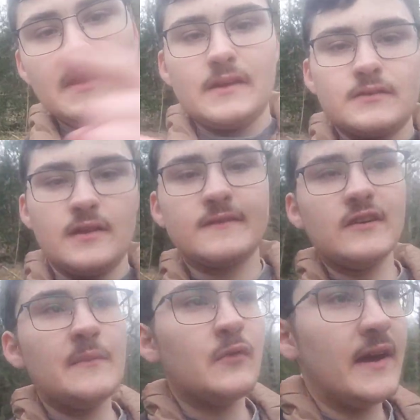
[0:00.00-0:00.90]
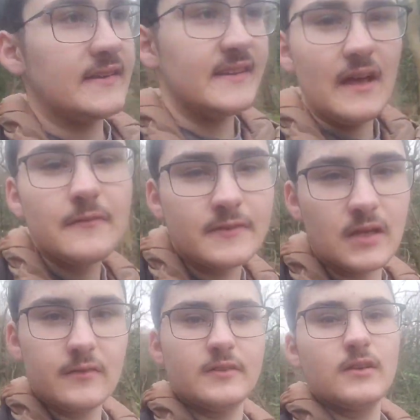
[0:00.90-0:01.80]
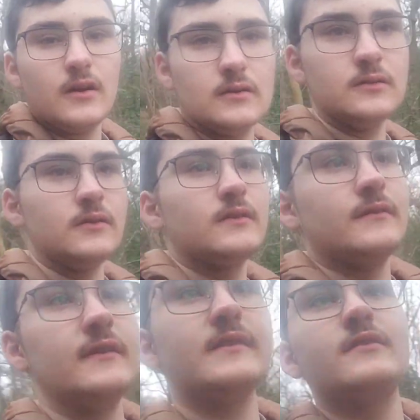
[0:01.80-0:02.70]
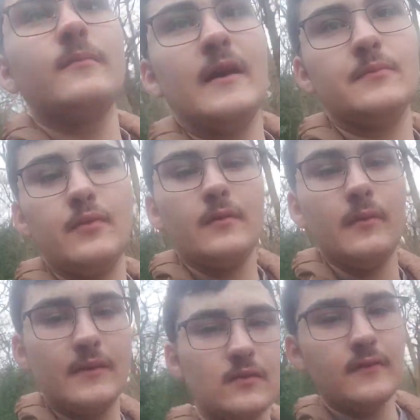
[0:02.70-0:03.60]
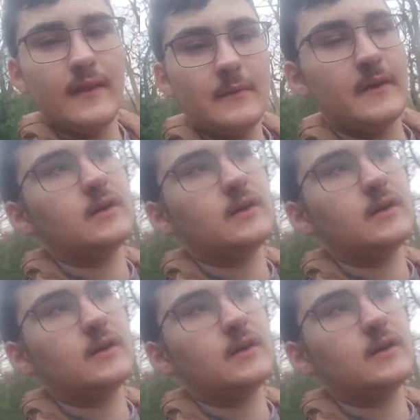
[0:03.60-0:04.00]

so the tramway itself has also got loads of history but I'll probably cover that when